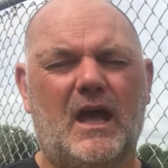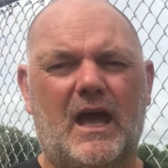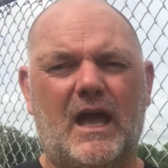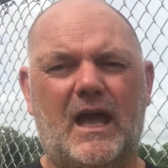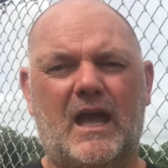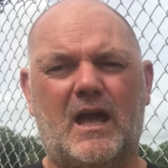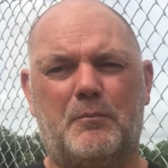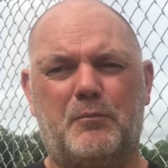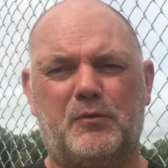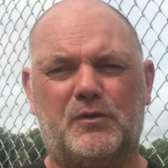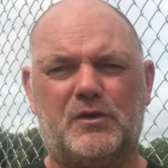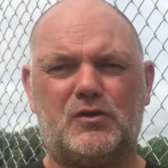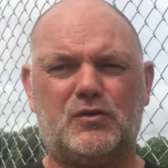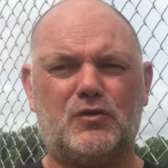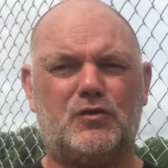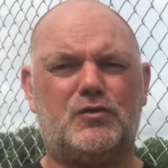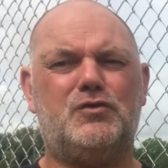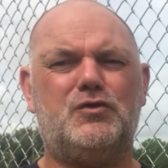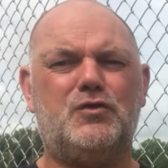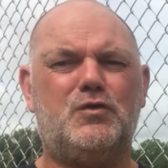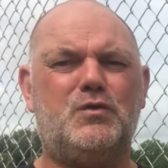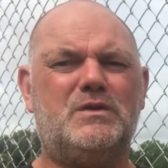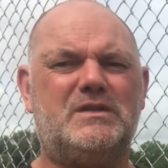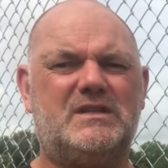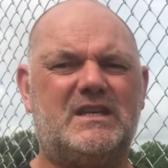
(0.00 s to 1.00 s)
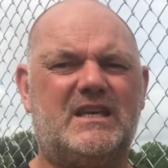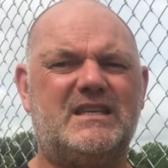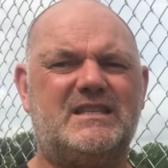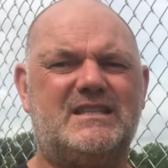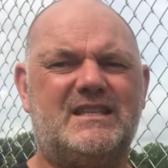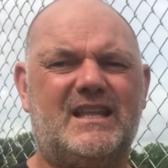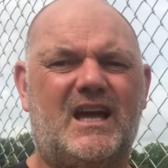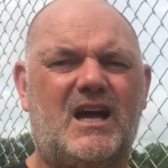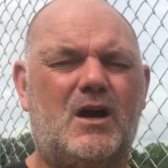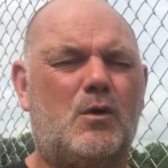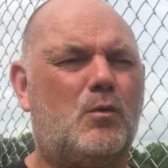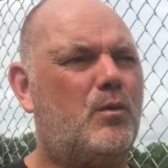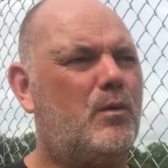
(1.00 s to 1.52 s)
But the good news is,
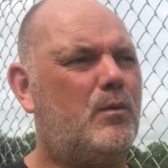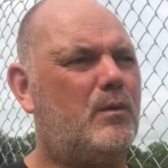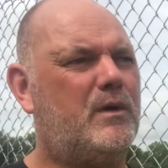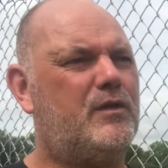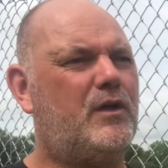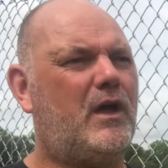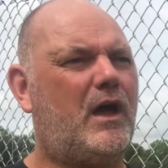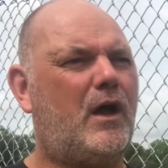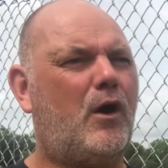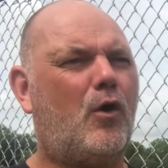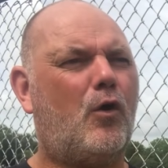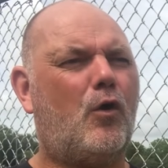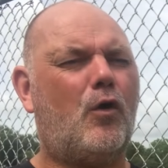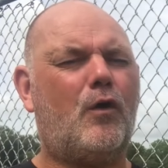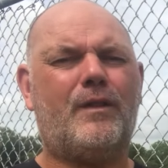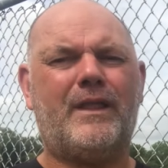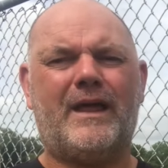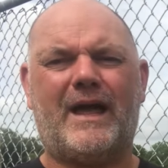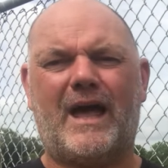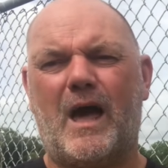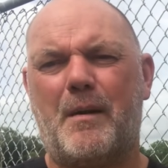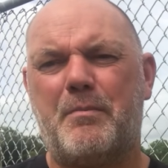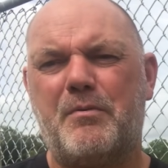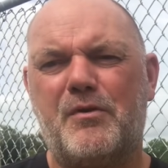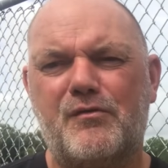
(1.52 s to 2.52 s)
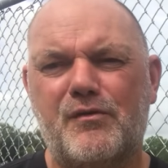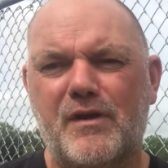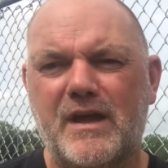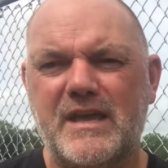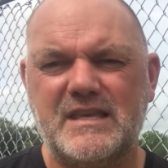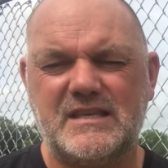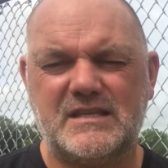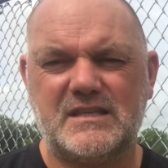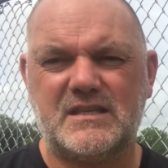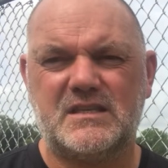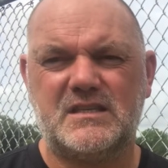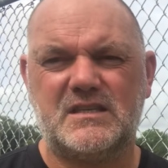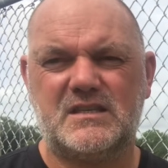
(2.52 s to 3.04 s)
now with all the
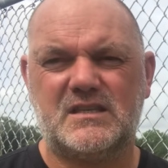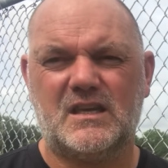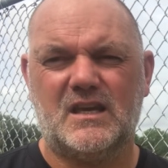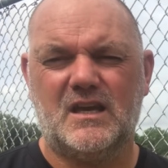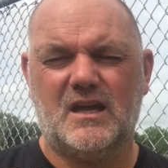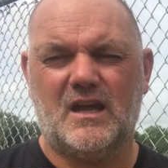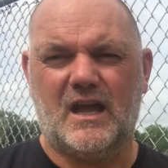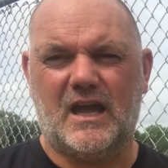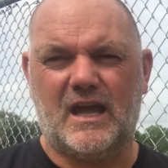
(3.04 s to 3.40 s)
apparatus,